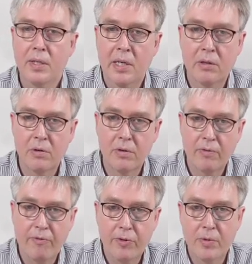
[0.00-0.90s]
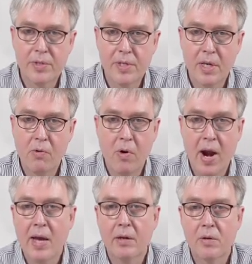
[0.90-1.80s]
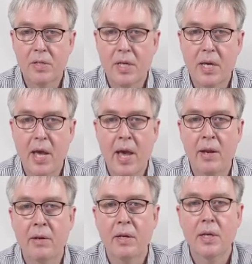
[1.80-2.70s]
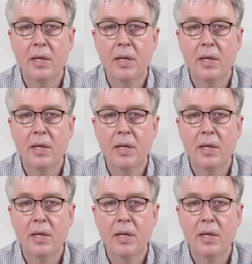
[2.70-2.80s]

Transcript: either fluency or accuracy, and